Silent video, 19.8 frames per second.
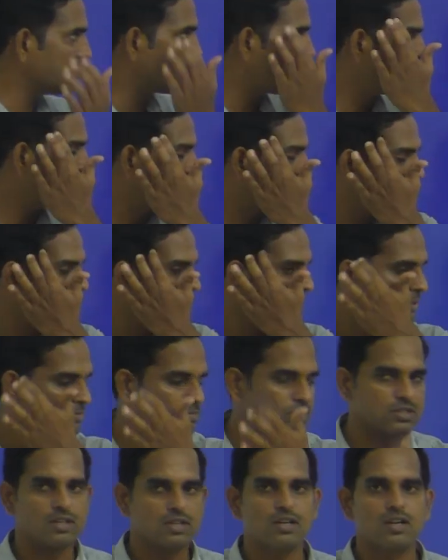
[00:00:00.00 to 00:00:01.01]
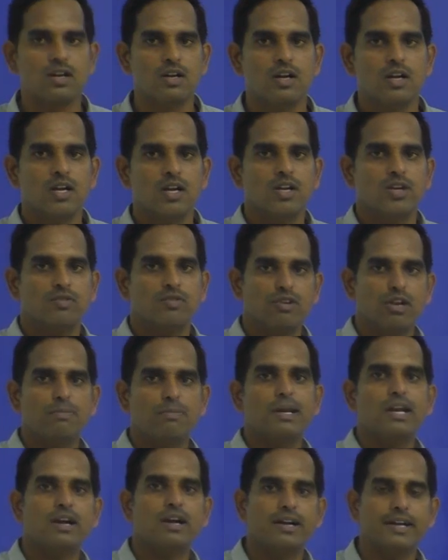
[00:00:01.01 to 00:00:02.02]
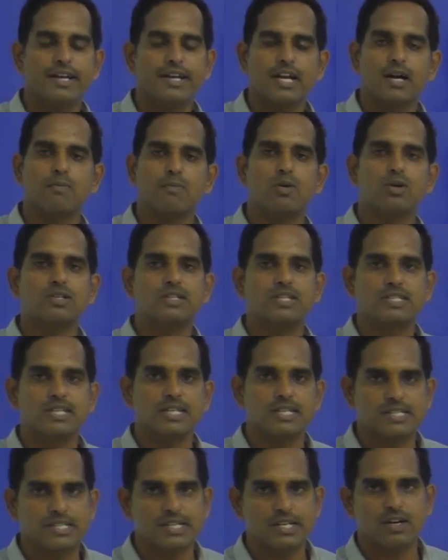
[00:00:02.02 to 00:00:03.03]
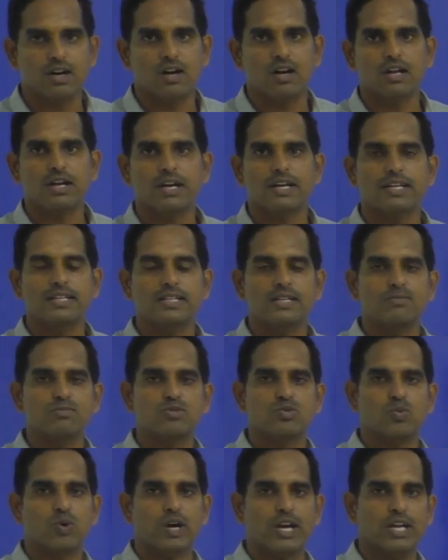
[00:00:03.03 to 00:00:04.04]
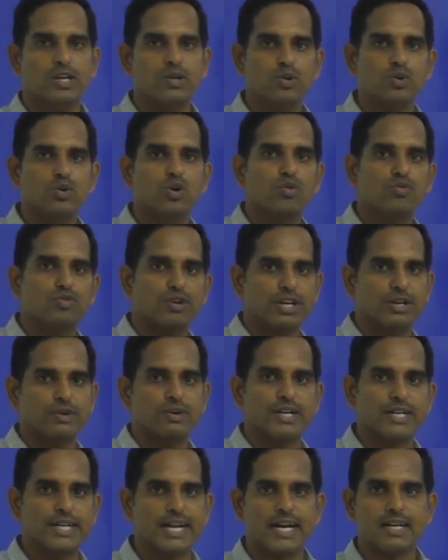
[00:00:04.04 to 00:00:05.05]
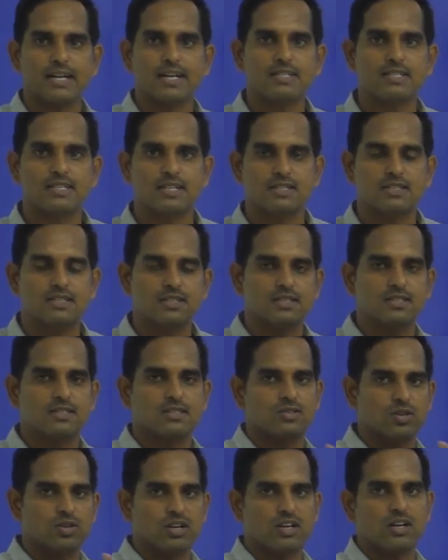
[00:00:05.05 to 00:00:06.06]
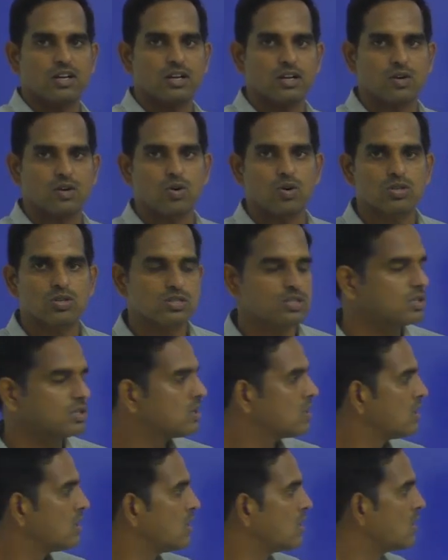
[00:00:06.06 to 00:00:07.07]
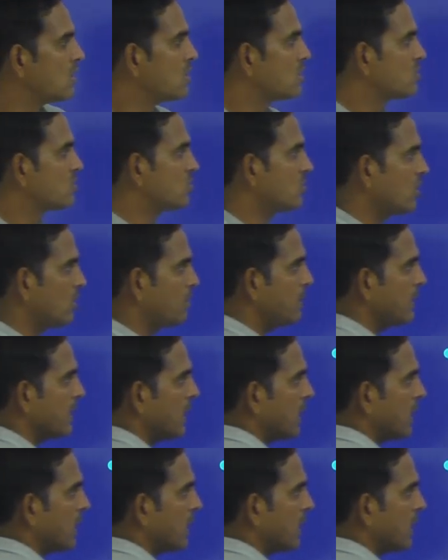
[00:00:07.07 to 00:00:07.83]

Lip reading: algorithms. You will be learning about the searching algorithms while you go for your data structures course. So we'll be